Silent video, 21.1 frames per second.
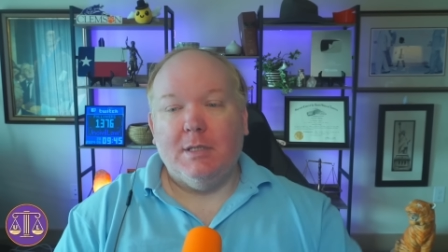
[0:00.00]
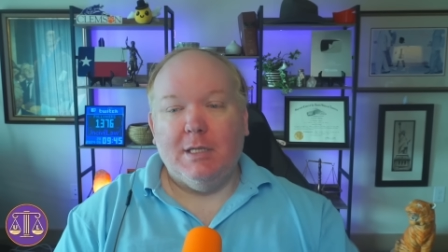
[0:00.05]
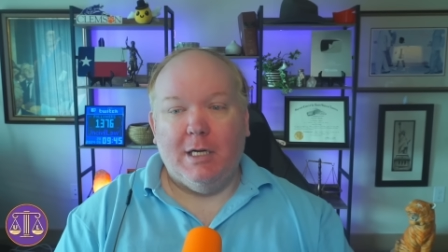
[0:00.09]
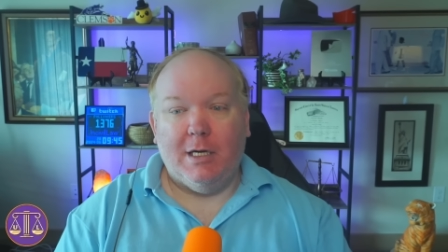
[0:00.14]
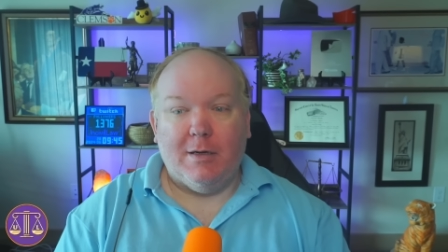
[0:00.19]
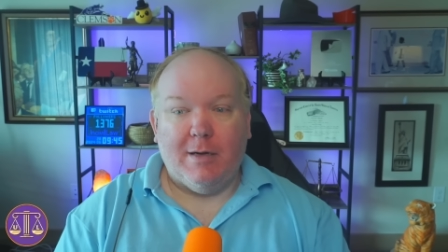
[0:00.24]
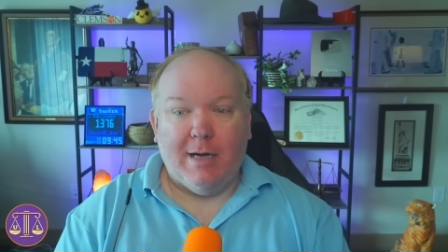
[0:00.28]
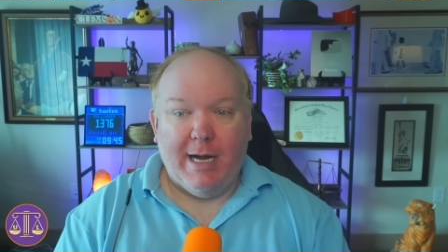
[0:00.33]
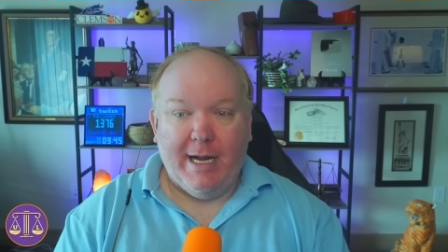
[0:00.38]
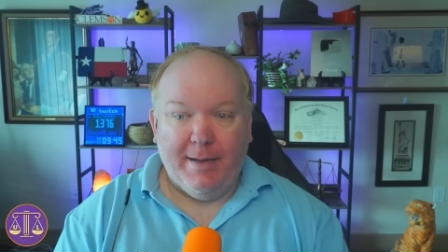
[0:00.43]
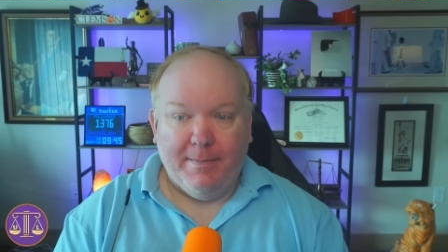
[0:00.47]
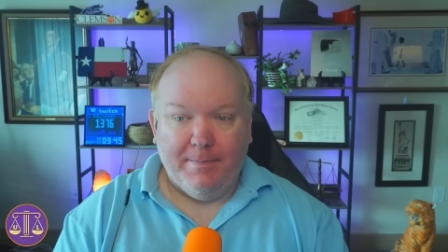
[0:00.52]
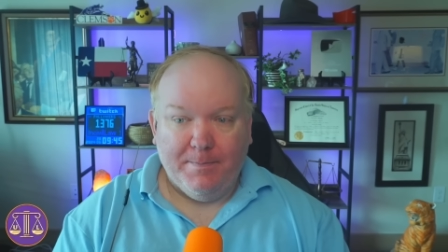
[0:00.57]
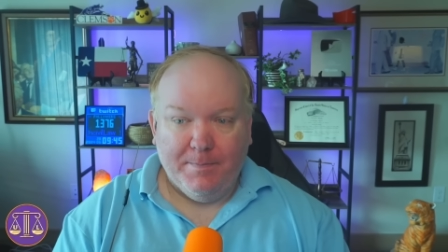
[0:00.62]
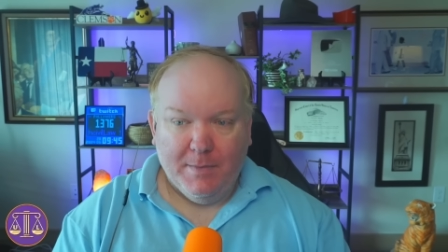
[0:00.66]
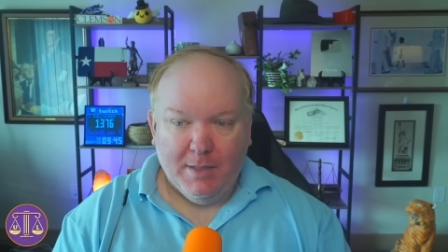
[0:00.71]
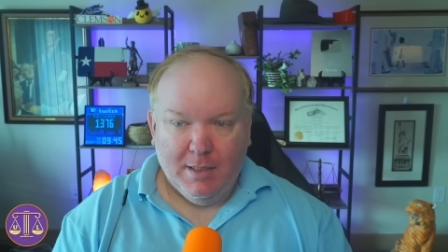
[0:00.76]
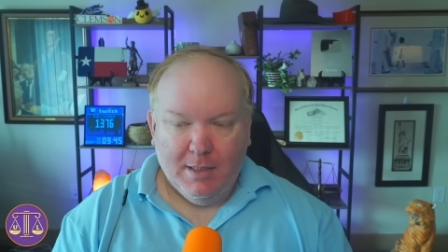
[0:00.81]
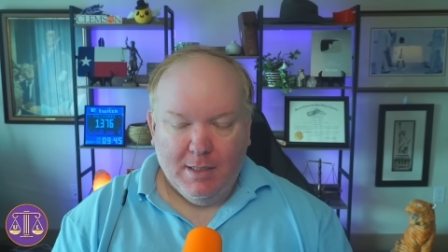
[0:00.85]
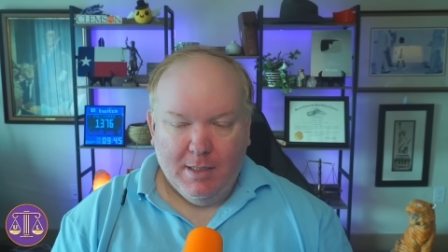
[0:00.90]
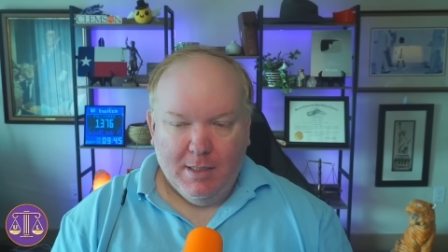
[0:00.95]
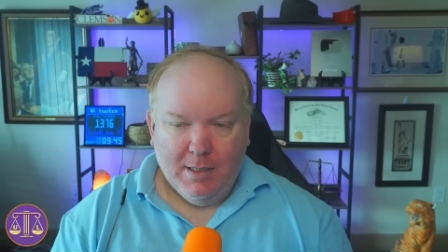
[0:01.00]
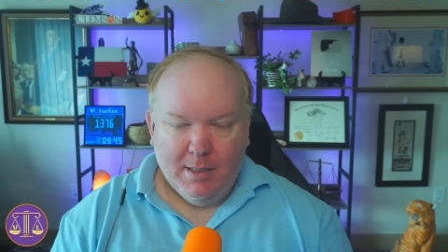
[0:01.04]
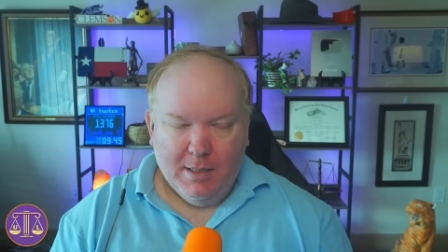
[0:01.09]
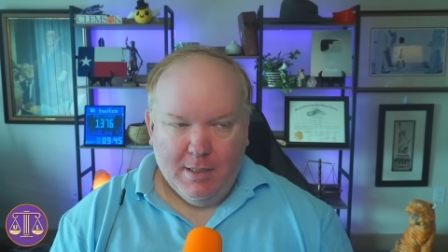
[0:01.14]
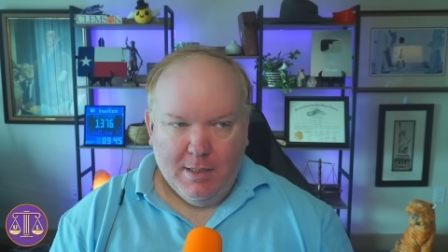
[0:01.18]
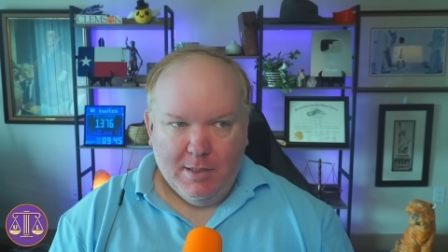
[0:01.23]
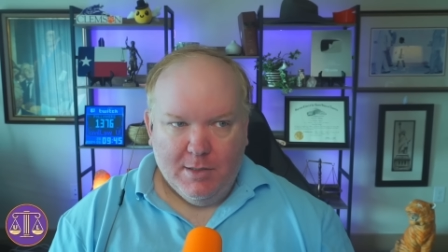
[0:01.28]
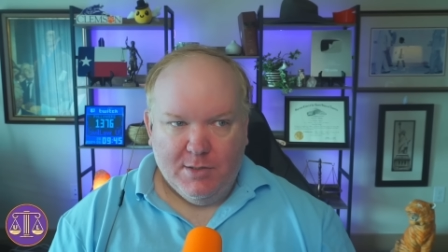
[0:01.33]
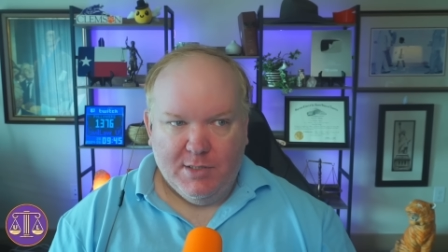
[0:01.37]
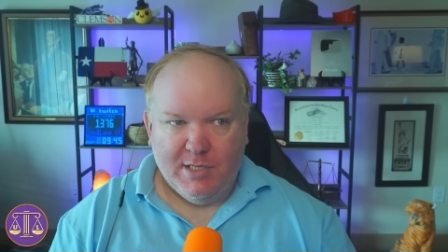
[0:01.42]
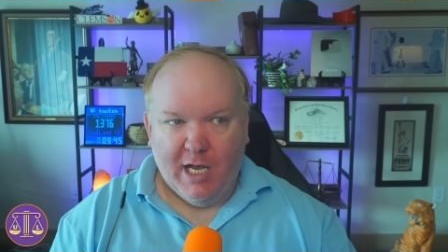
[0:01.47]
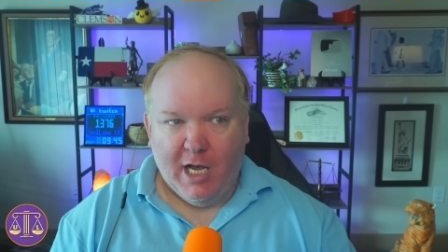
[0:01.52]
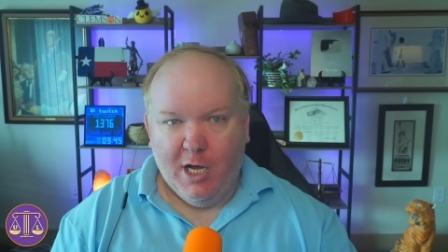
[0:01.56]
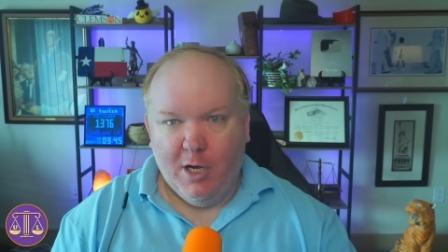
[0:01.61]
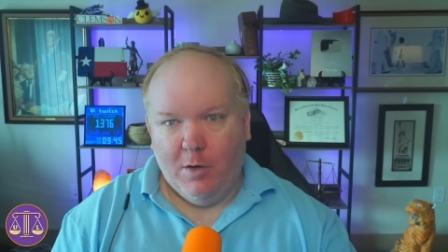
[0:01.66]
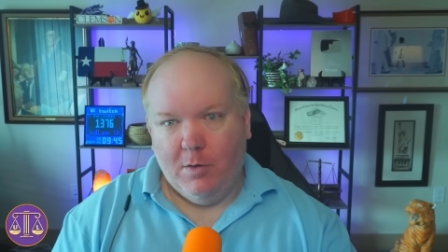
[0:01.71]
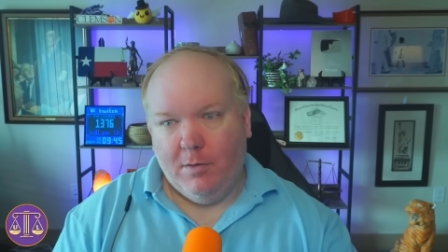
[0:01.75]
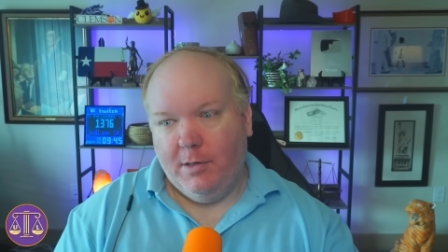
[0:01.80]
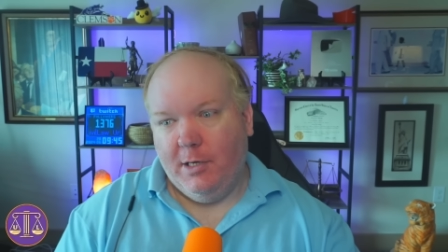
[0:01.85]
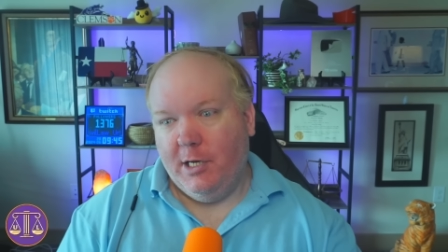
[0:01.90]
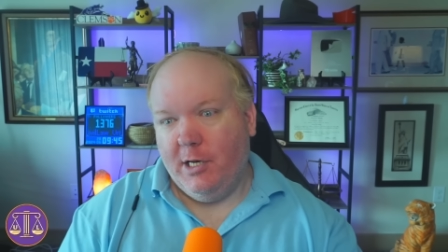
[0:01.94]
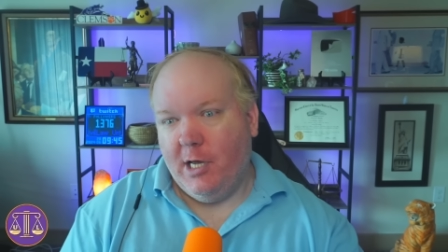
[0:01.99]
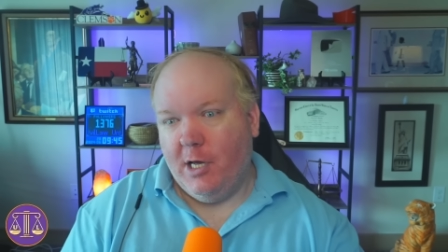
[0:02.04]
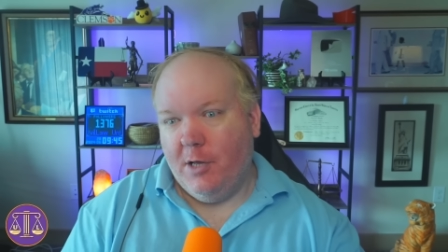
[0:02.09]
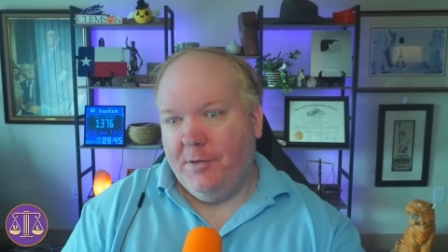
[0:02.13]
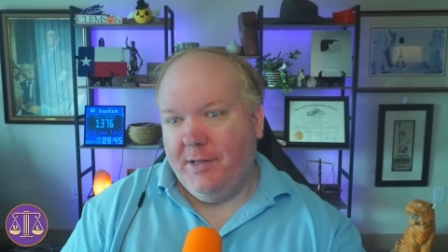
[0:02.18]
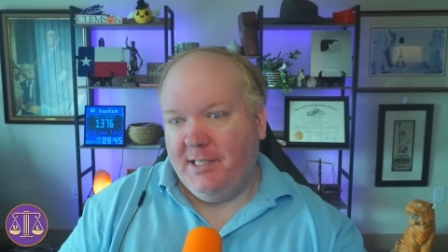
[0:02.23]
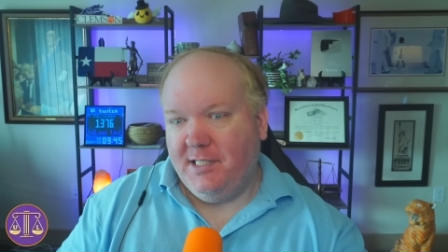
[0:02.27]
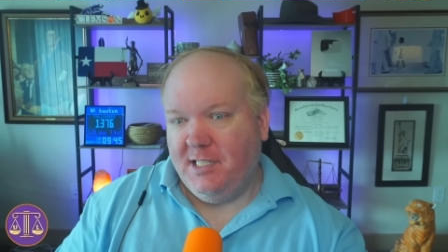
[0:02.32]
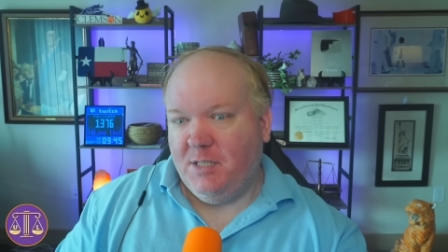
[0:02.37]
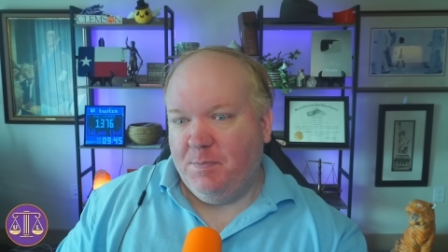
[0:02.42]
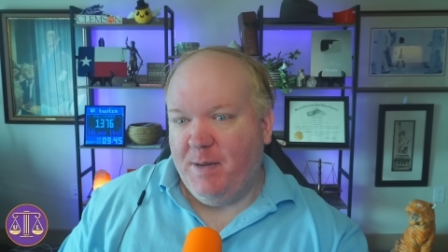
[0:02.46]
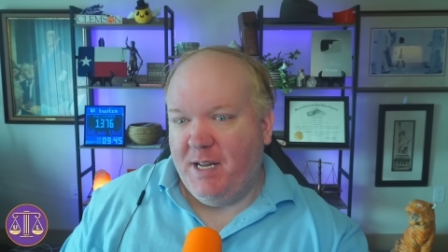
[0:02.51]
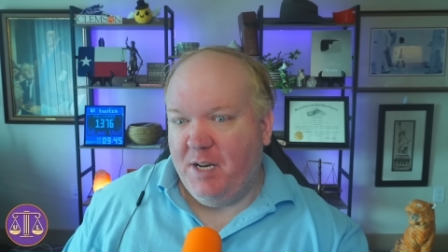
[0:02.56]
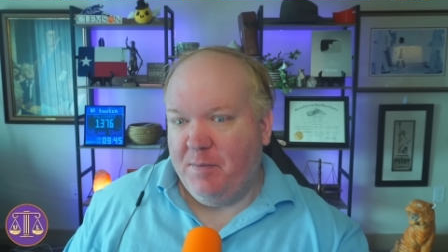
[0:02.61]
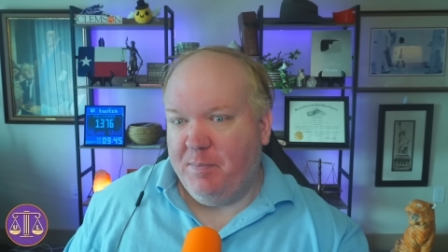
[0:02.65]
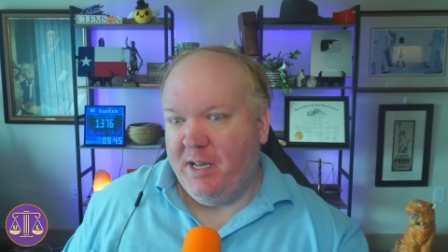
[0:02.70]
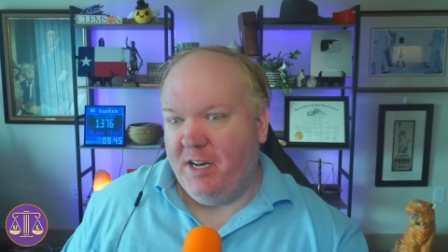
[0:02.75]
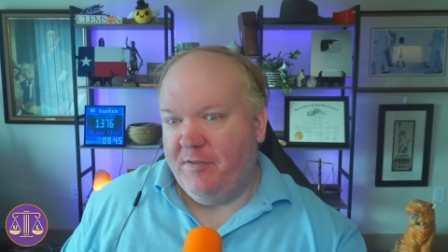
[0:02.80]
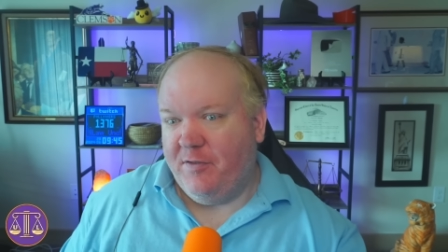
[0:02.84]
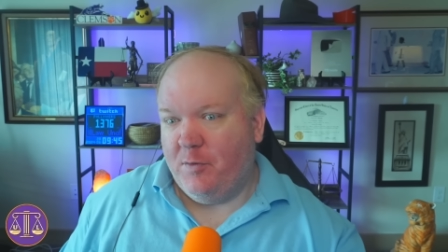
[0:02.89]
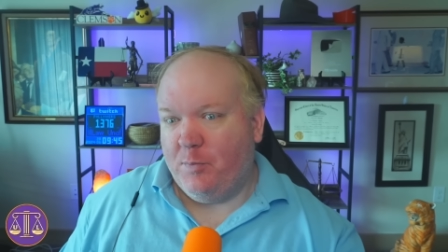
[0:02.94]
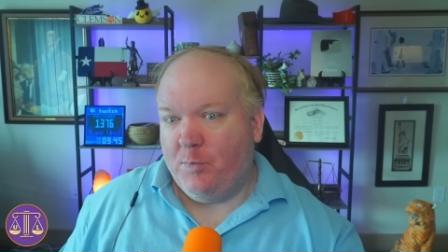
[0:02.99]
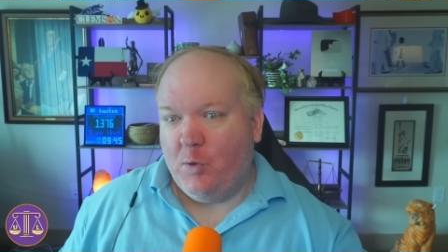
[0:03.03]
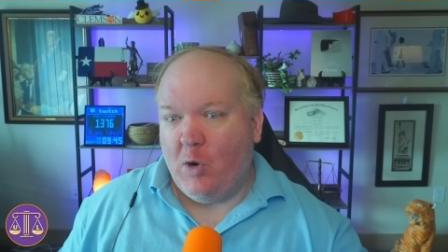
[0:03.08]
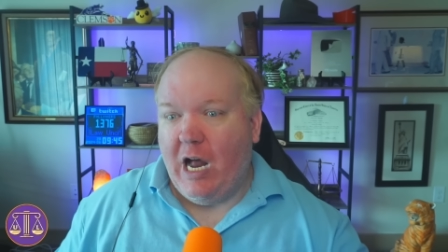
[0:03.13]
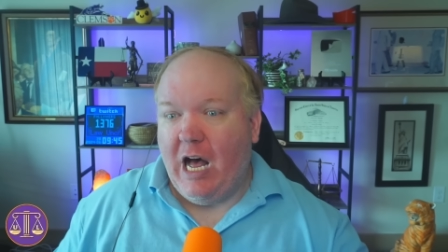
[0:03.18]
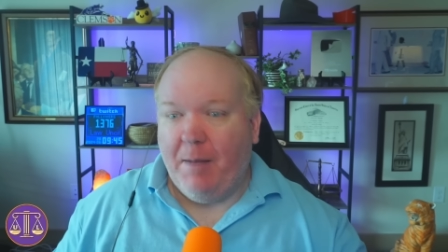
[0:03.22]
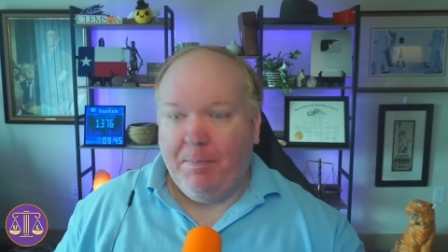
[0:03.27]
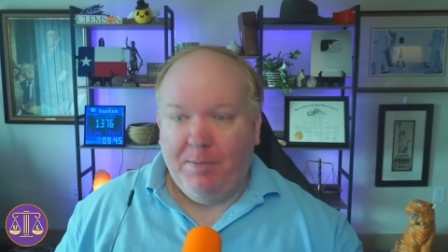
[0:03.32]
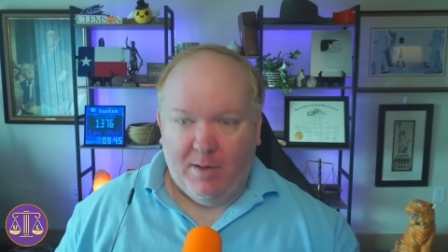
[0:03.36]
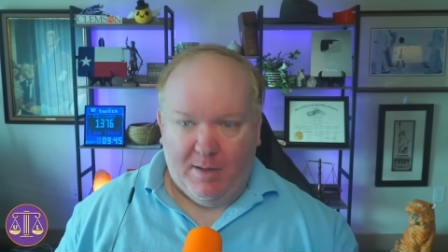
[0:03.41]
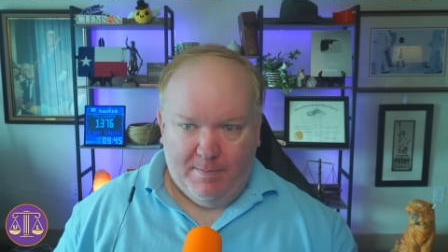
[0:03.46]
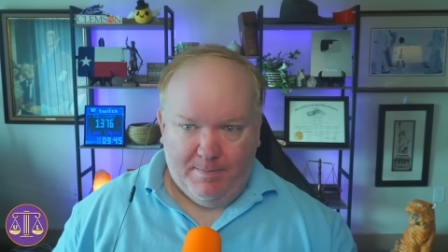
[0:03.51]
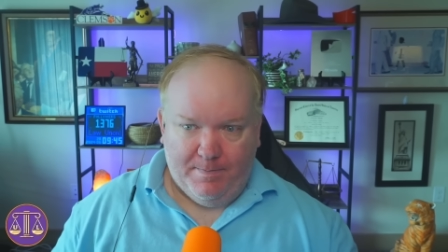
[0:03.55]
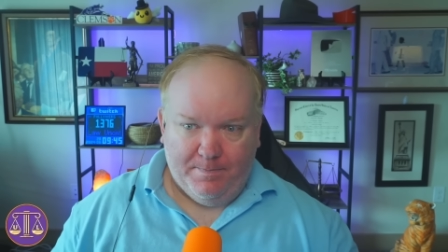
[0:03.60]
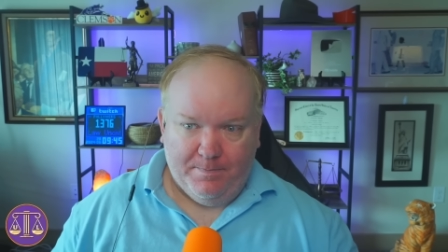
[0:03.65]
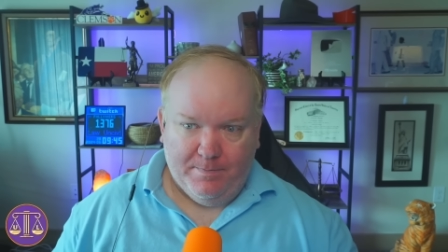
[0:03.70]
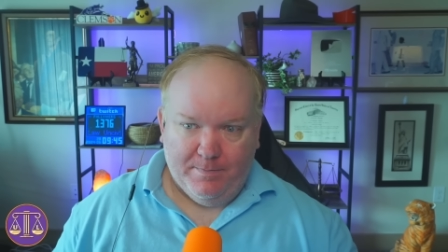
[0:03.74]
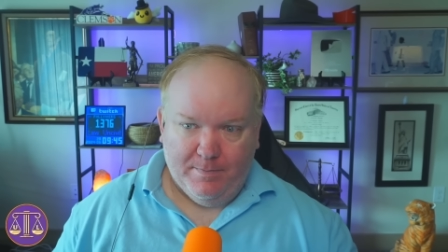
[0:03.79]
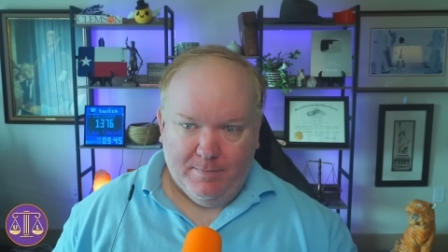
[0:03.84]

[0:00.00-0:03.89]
All right. So, you know, this has been a bit of a problem